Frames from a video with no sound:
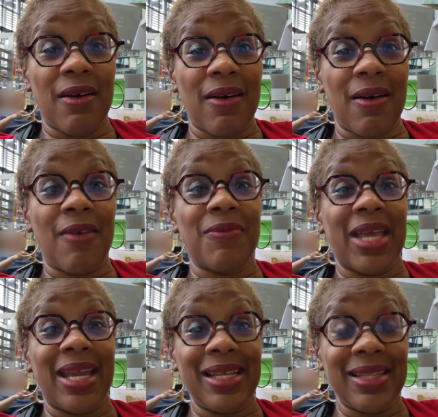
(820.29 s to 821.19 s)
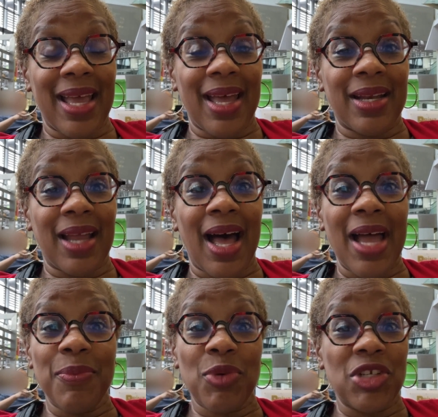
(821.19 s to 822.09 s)
of getting that
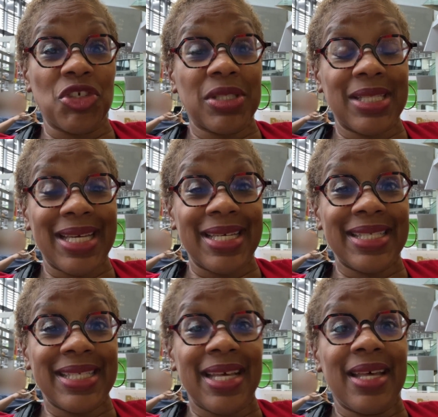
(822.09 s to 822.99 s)
eye pressure test,